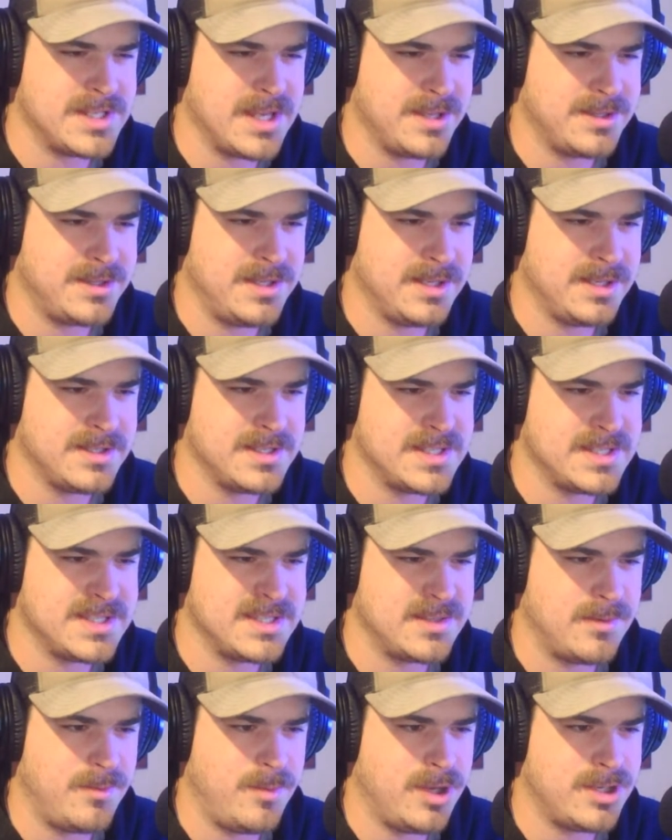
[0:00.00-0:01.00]
I think this
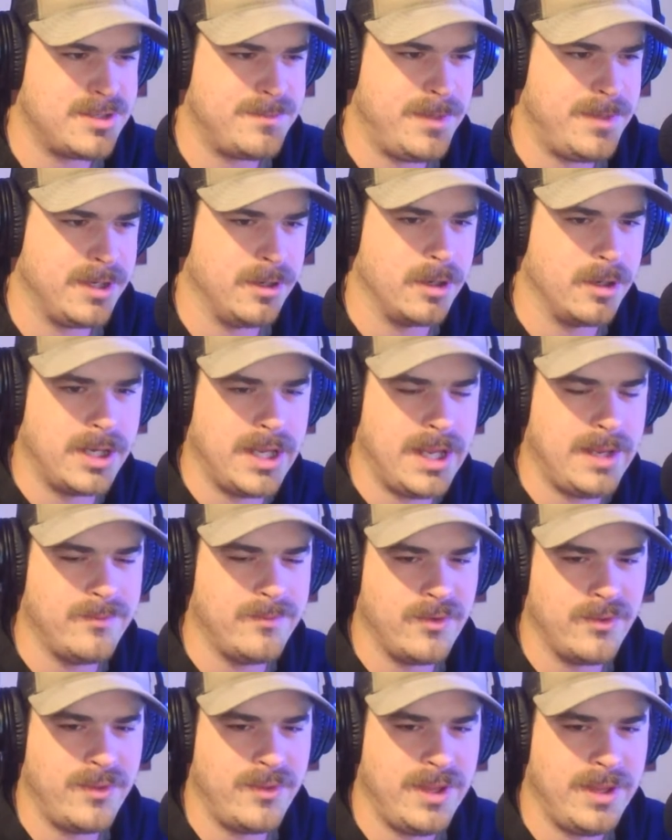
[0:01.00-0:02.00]
is a much bigger game
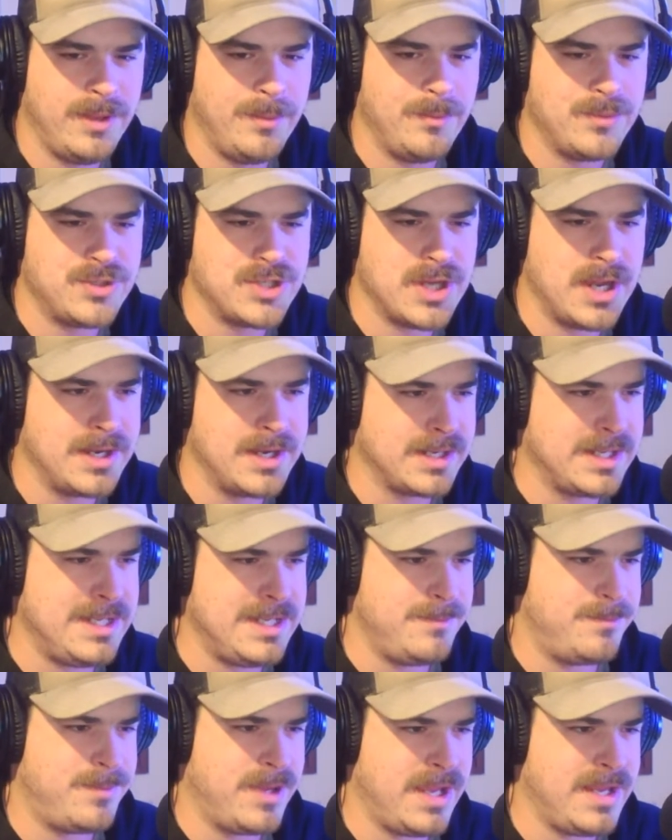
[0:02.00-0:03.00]
for them, trying to
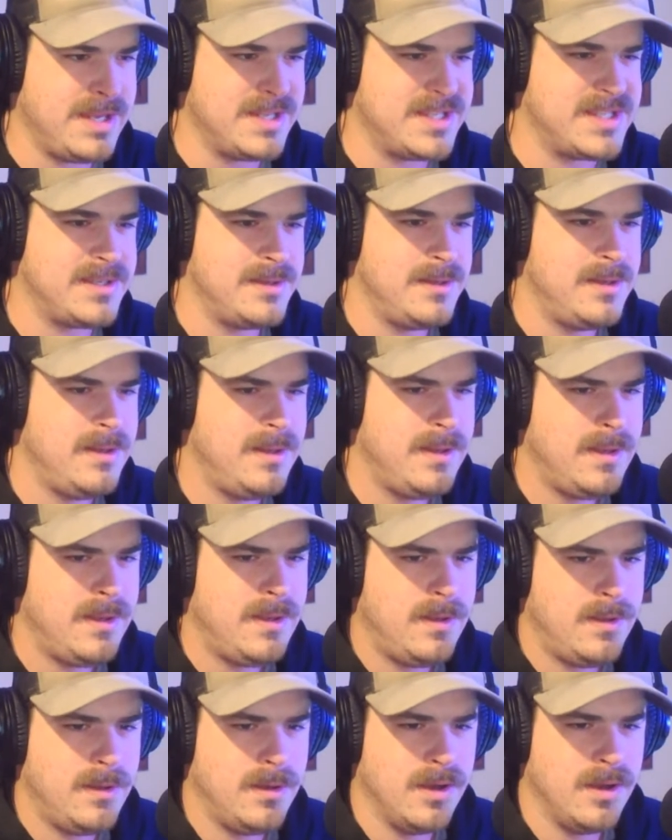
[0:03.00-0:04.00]
keep pace
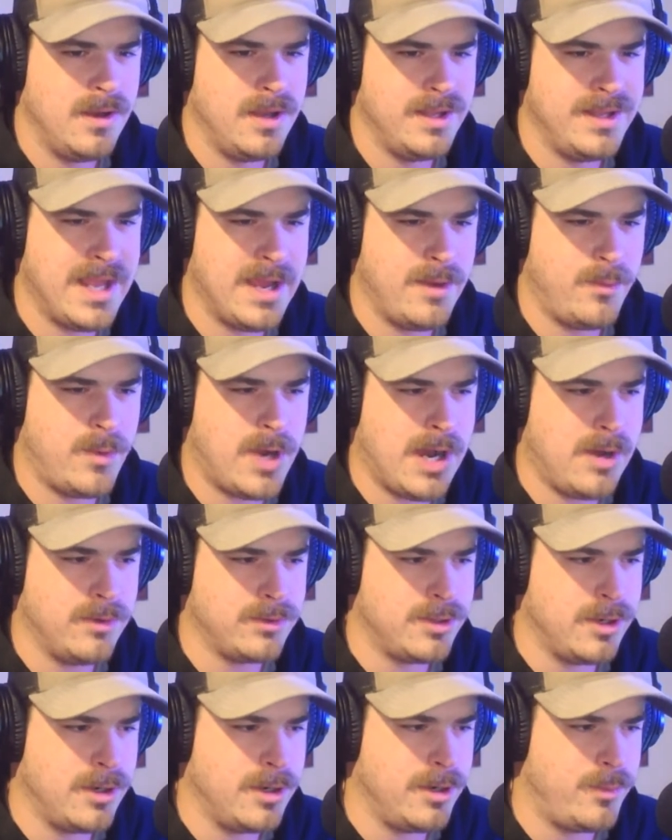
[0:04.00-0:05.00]
in that
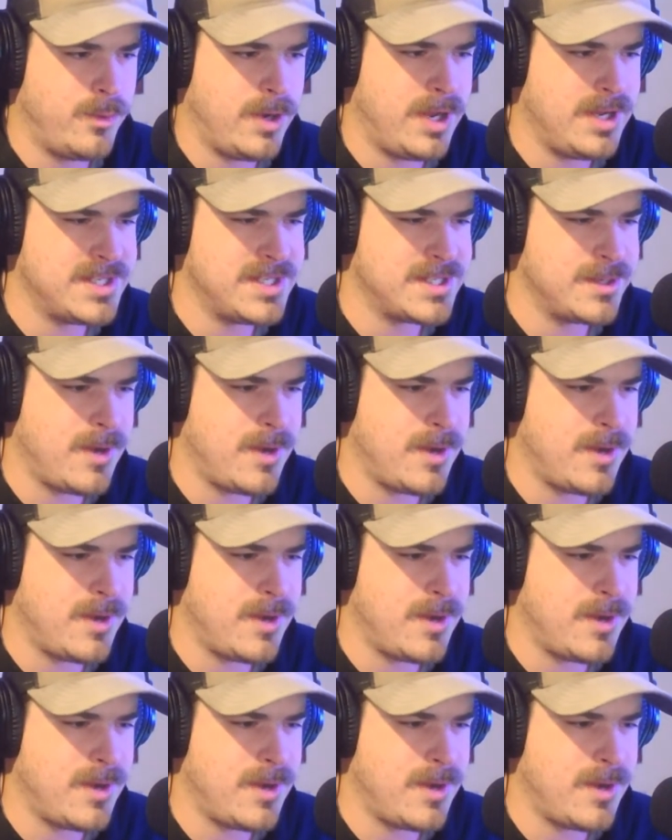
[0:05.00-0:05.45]
wild card race.